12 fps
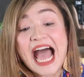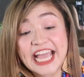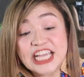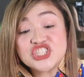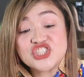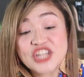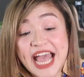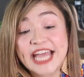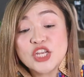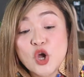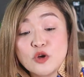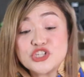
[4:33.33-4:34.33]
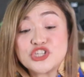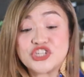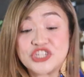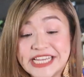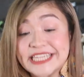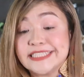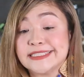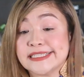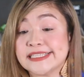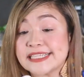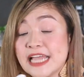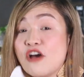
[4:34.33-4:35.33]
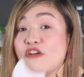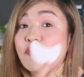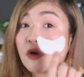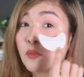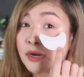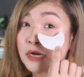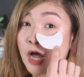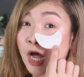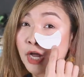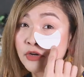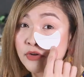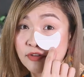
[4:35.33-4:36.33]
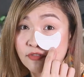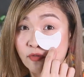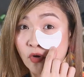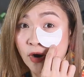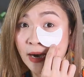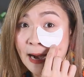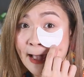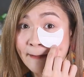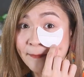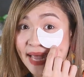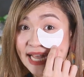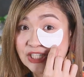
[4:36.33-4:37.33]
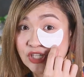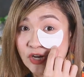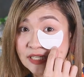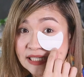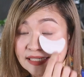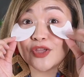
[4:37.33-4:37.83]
eyeshadow shields for 104 pesos.